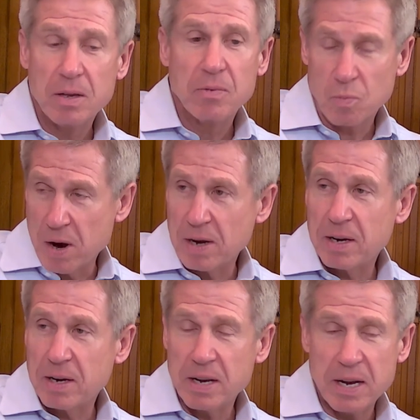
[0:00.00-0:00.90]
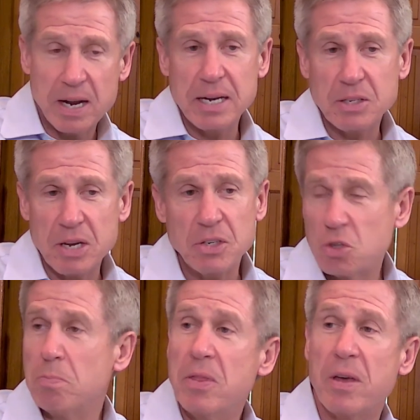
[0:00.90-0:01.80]
there. Right, and he's
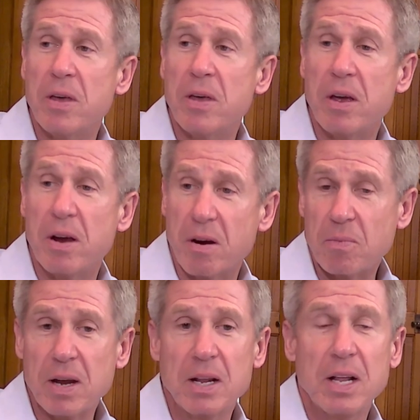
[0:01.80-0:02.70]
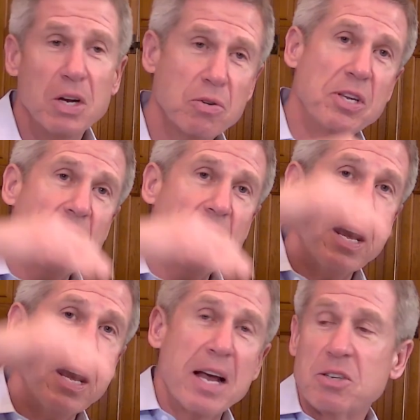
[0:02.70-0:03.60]
just been there, right? Christie
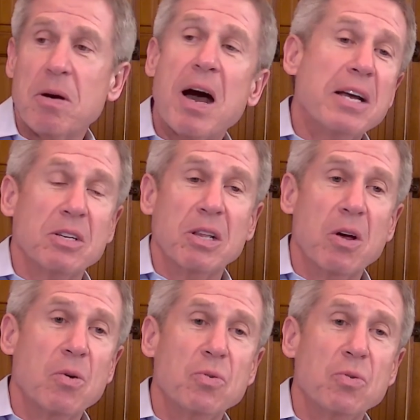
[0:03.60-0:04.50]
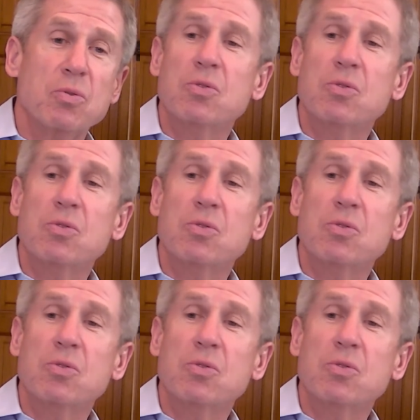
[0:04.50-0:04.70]
had some highs and lows